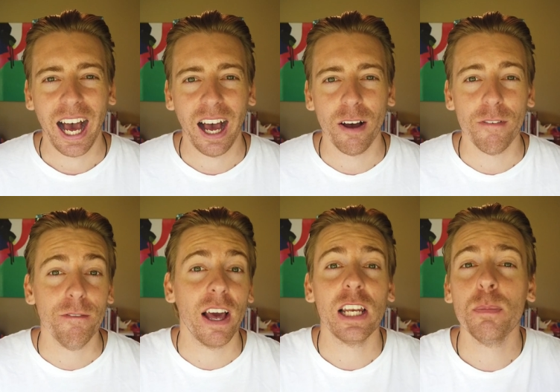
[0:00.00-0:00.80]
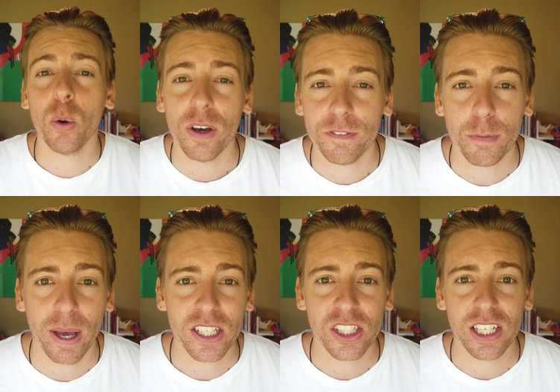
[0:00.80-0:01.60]
uh, valuable
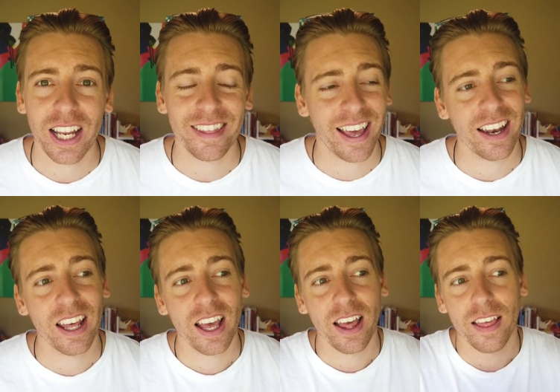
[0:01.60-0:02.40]
information that